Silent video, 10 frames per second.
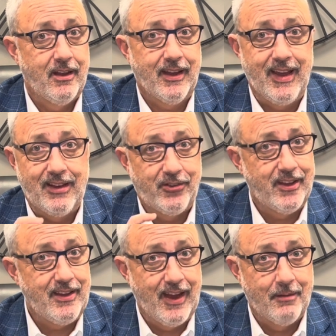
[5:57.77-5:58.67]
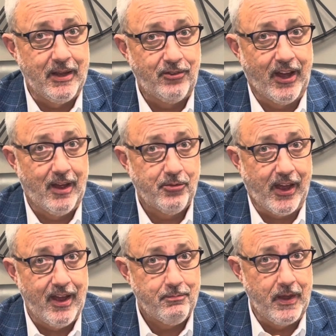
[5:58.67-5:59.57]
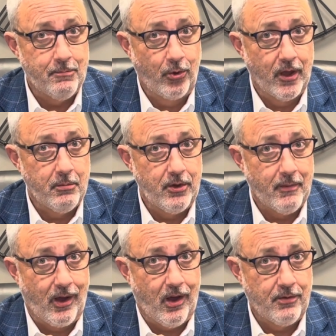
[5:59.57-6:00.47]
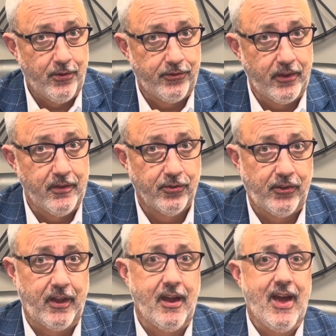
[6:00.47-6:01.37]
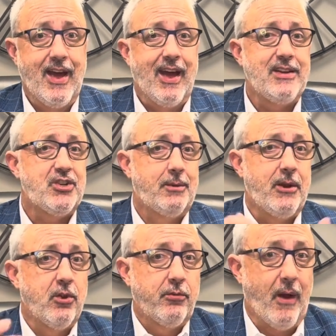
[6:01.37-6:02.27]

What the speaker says: I can't tell you how many times I have people come into my office and they'll say, hey Jim, here's my